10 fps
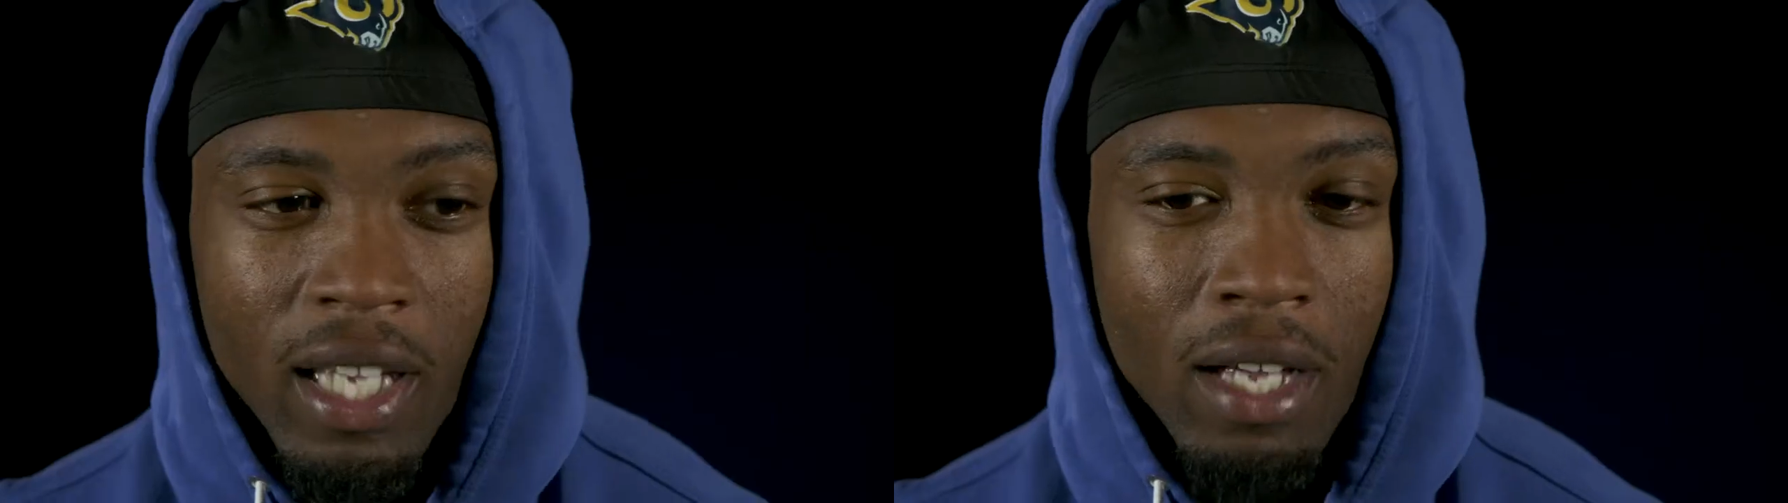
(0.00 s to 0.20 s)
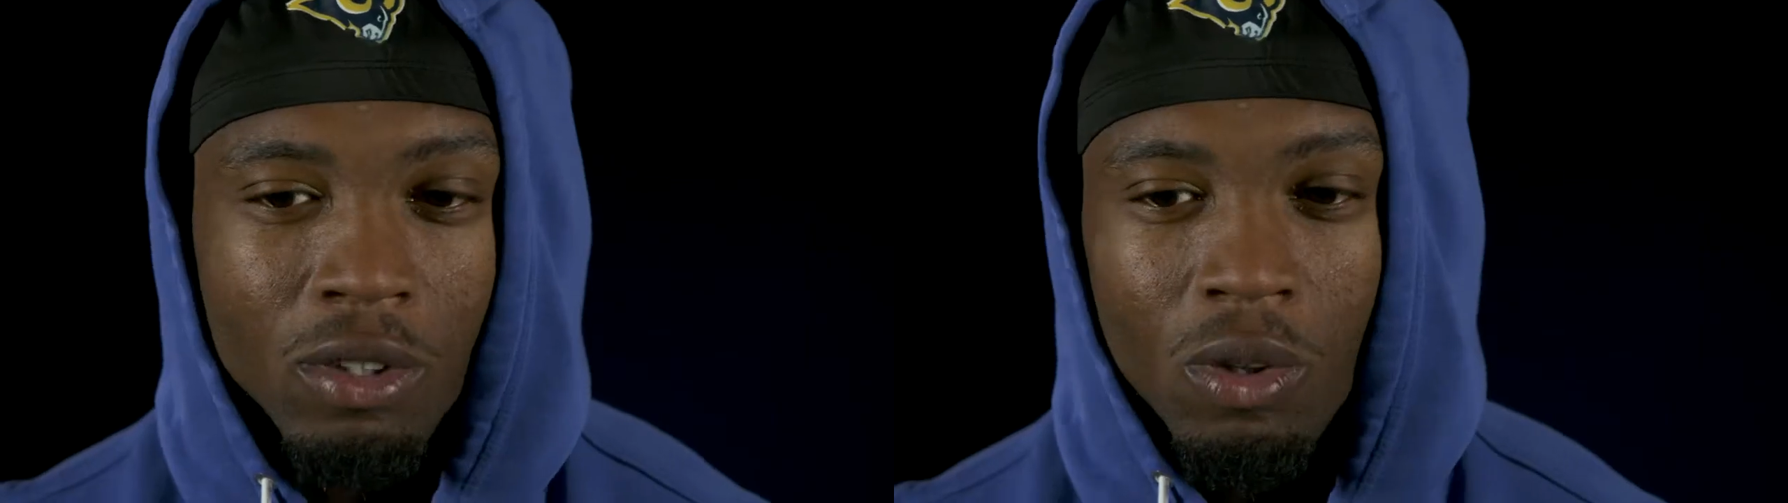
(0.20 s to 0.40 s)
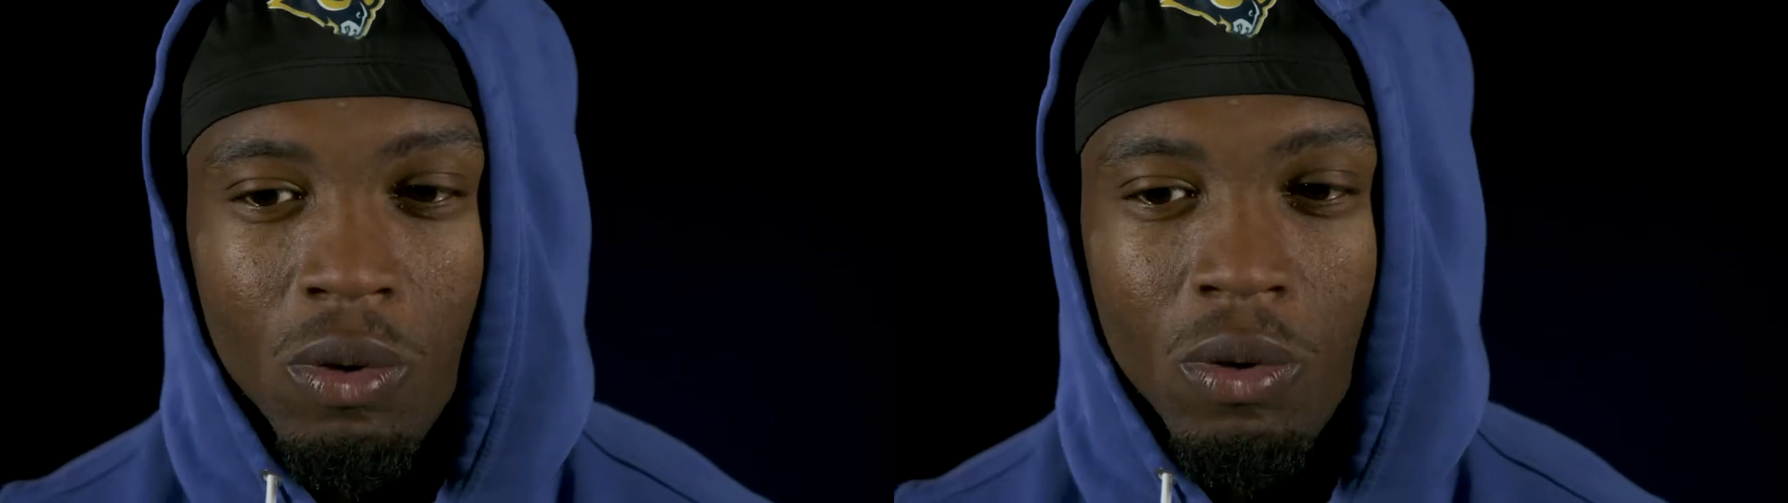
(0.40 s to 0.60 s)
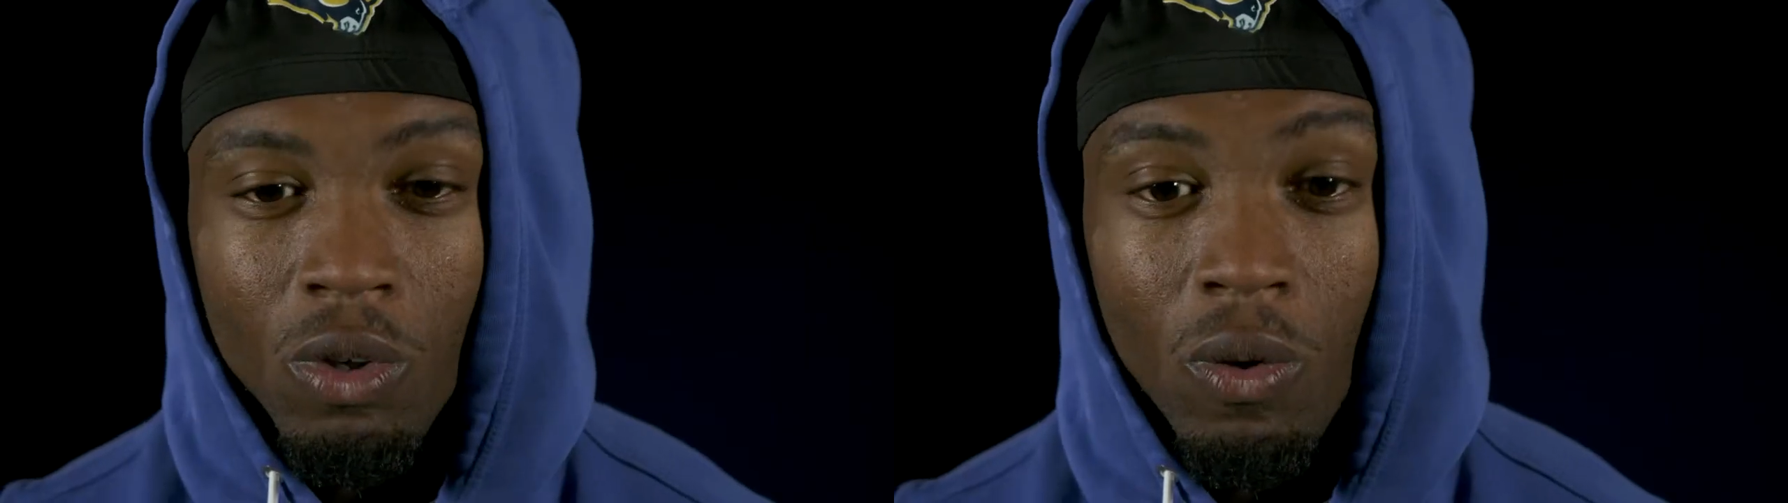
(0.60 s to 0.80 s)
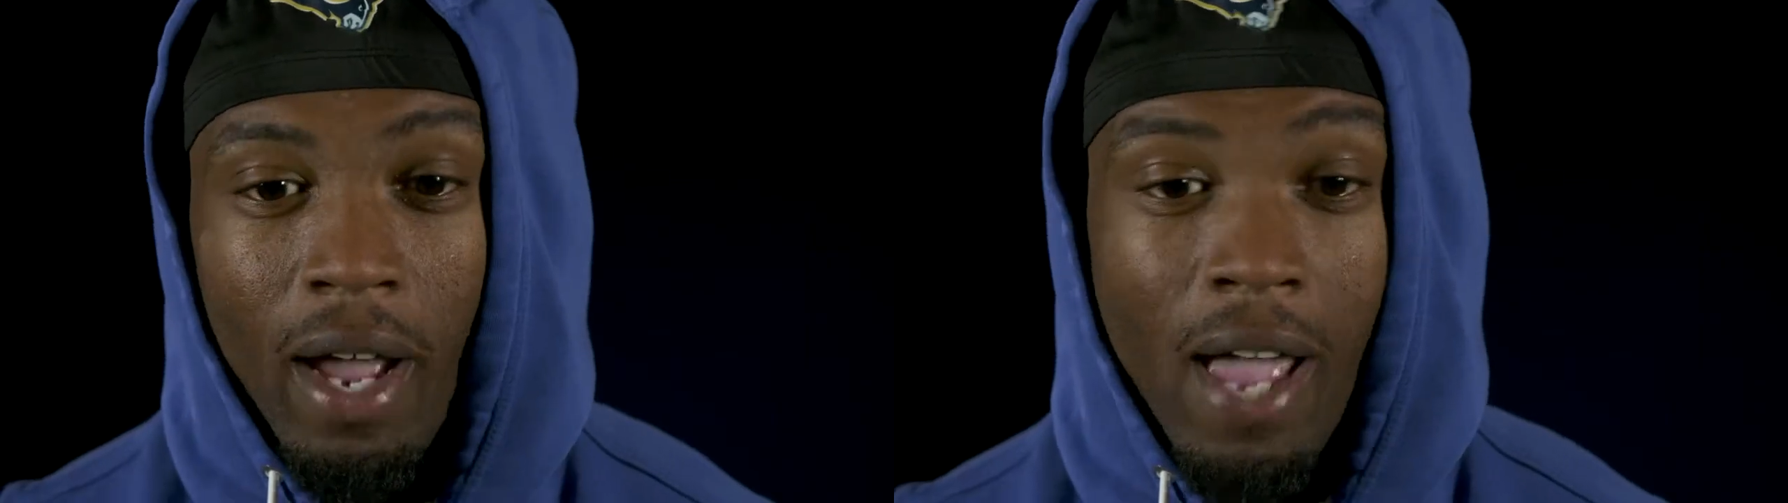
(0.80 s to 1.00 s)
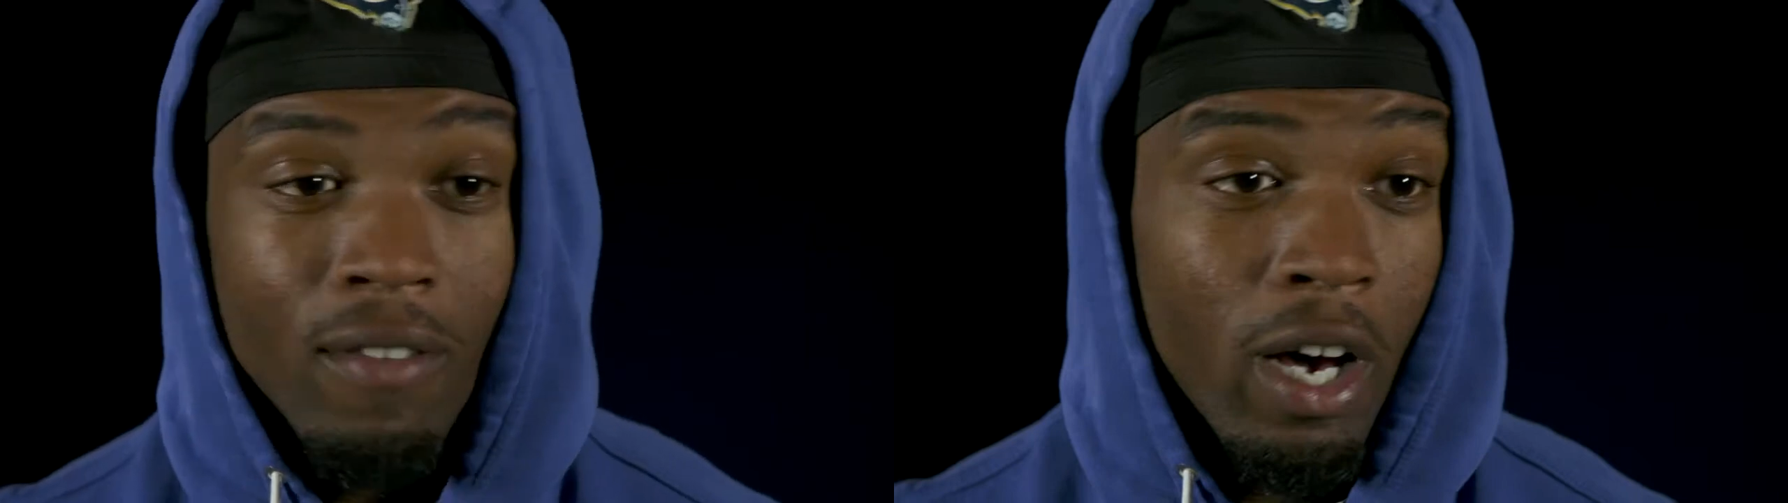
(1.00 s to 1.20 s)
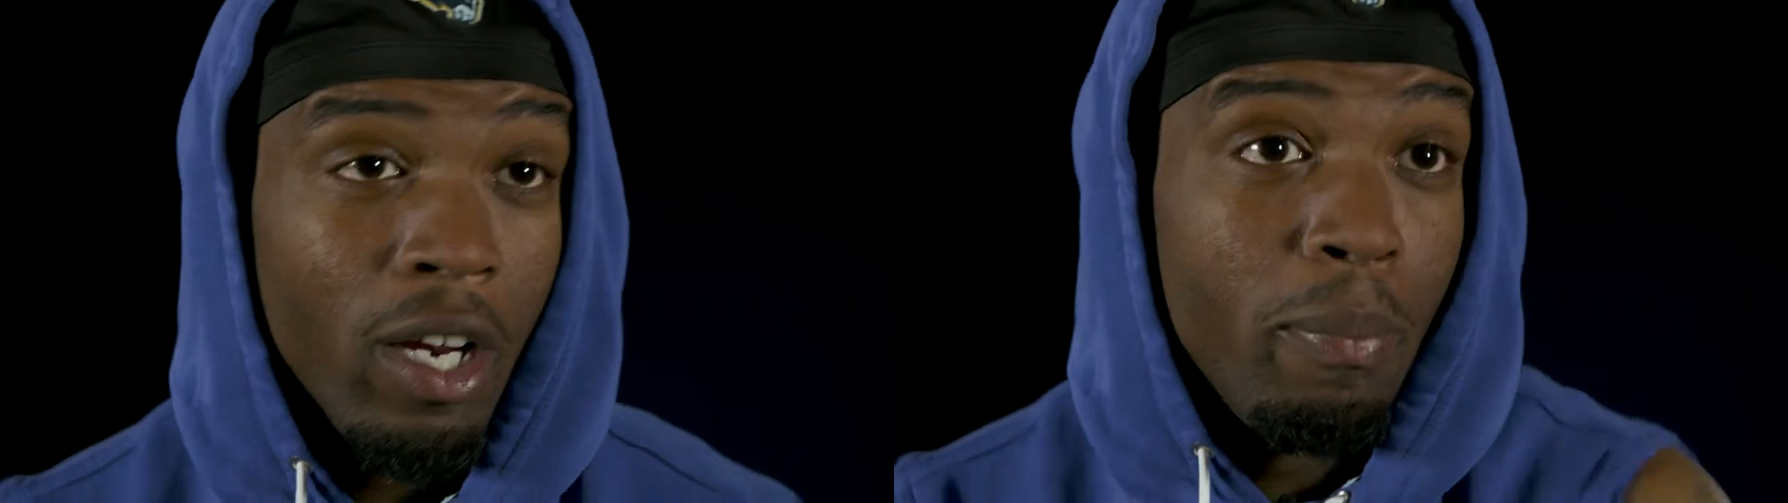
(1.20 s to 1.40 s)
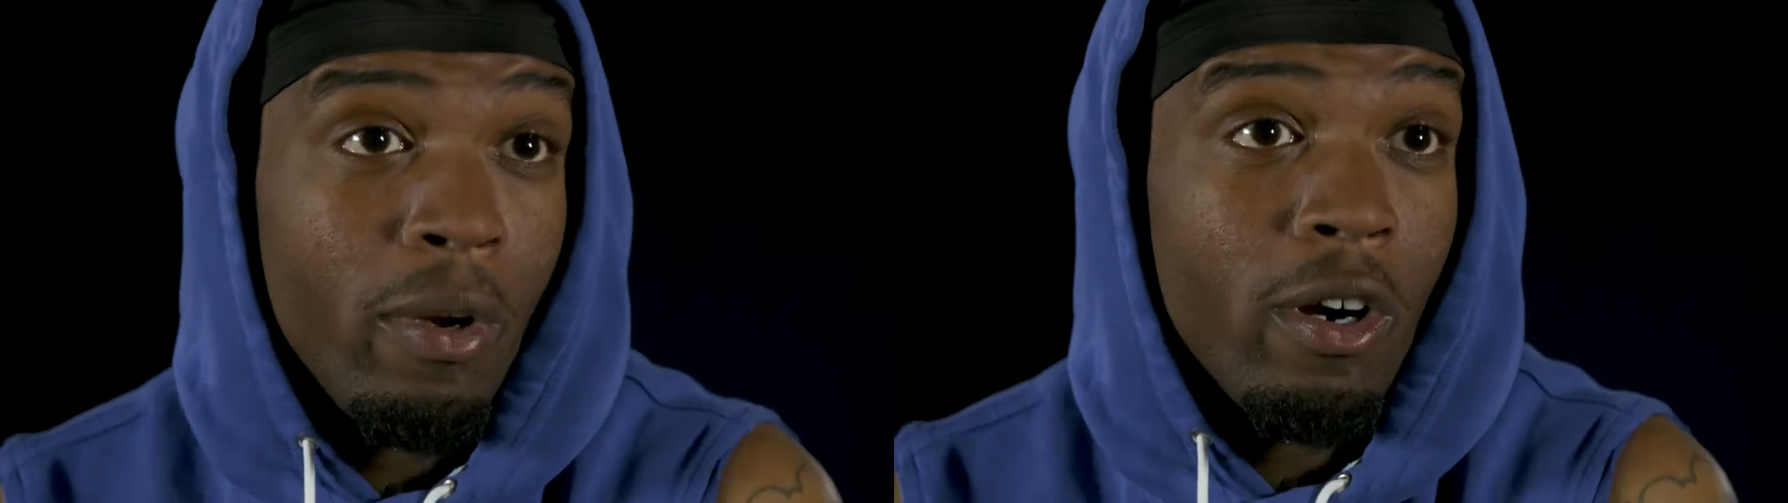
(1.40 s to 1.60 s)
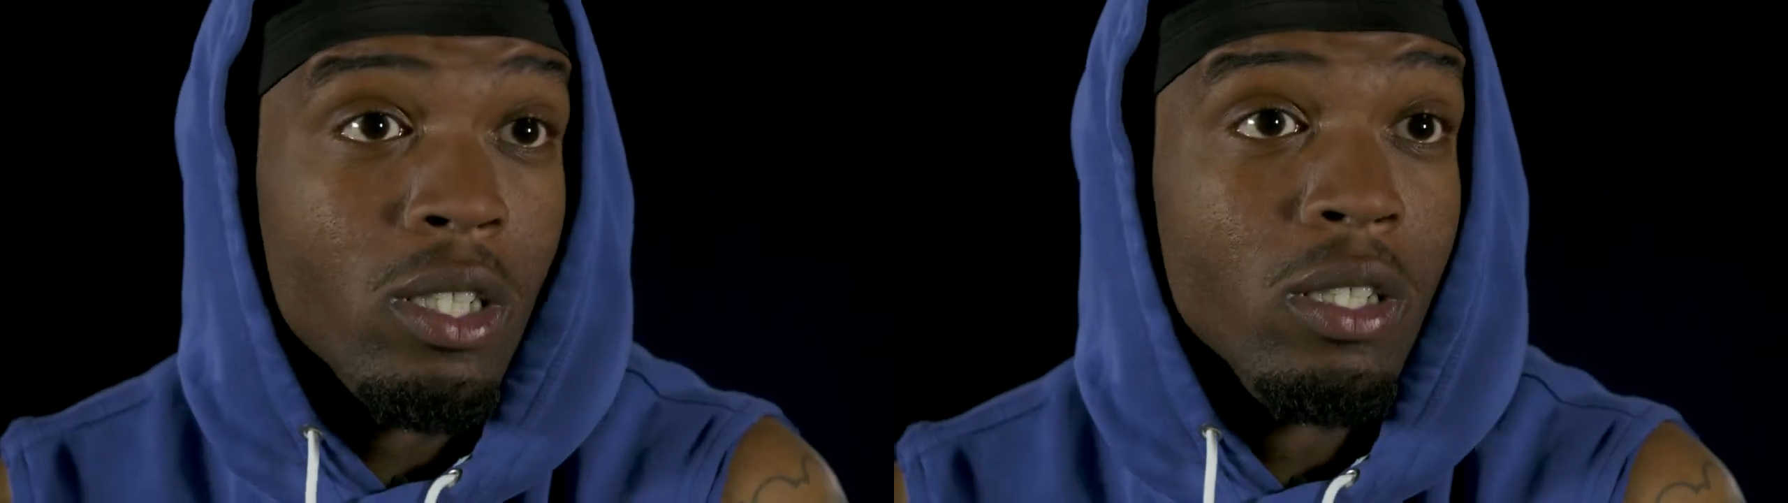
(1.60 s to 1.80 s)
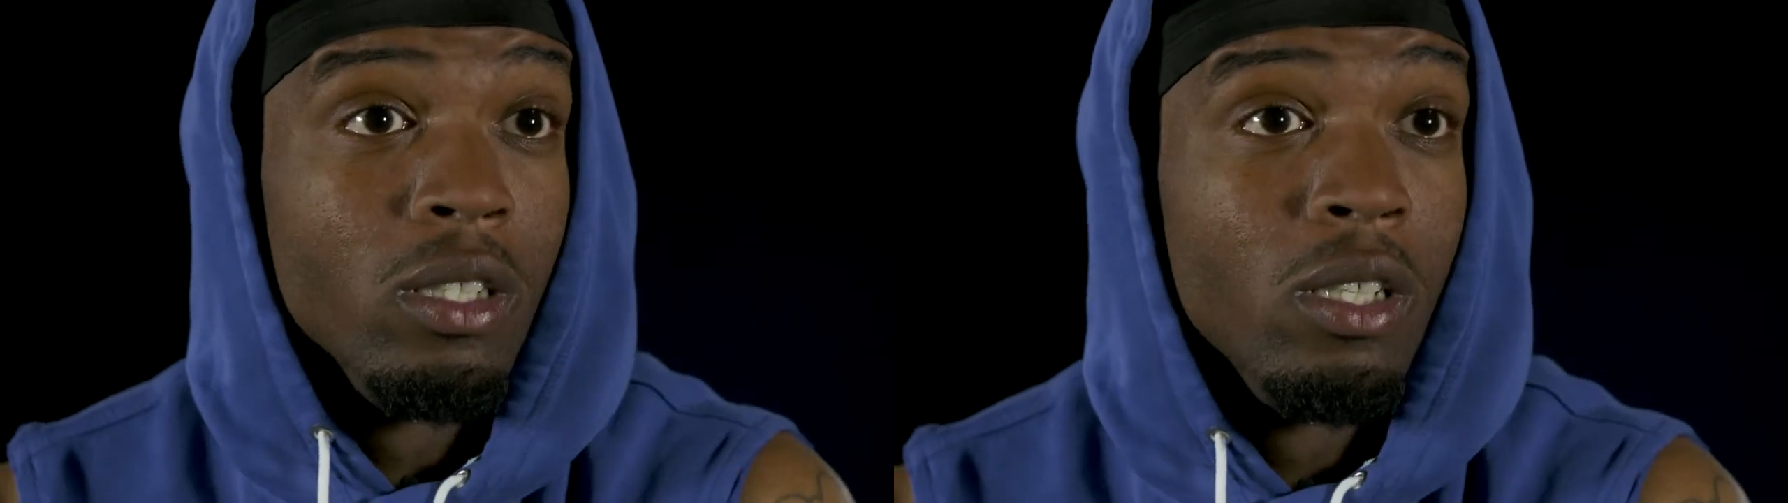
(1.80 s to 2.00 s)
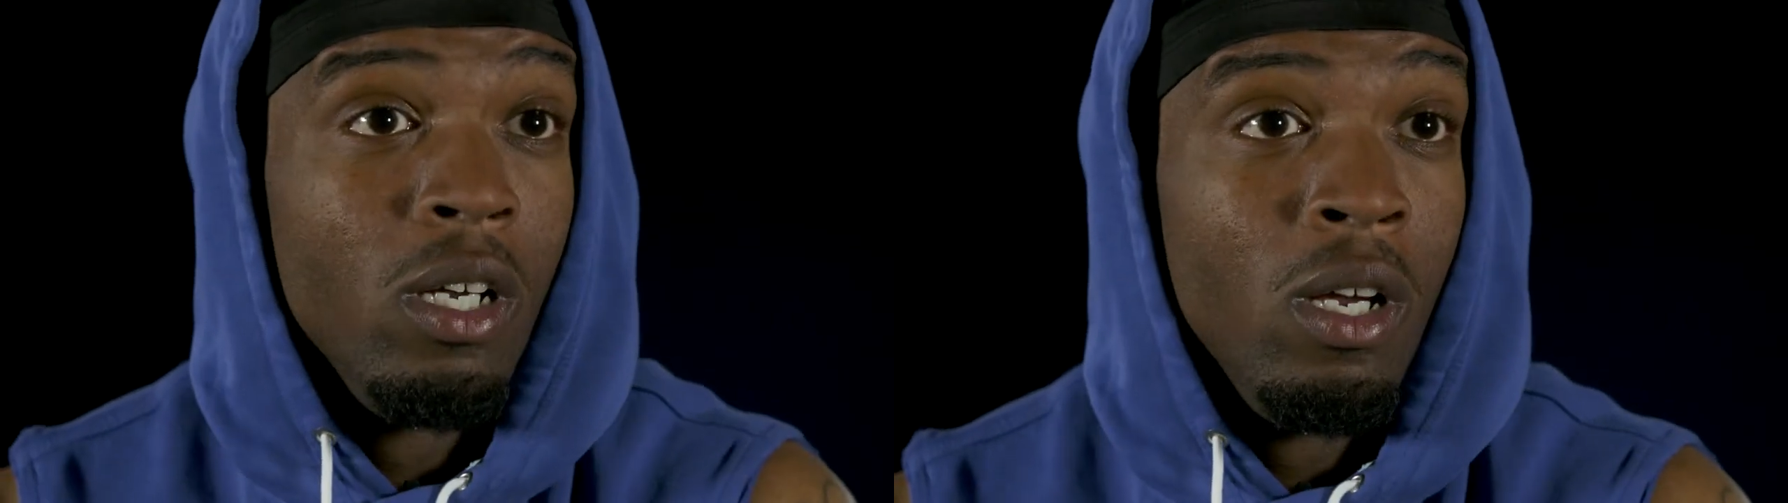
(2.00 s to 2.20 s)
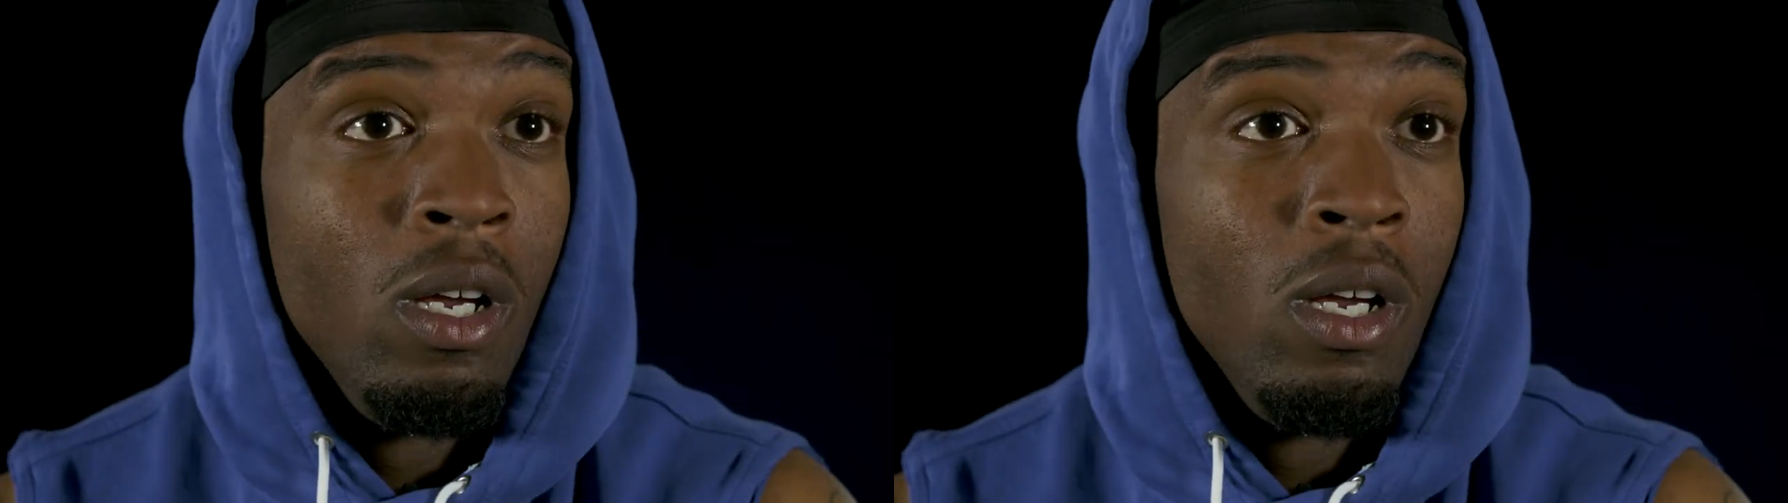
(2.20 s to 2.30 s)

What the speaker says: tattoos, or have 100 piercings.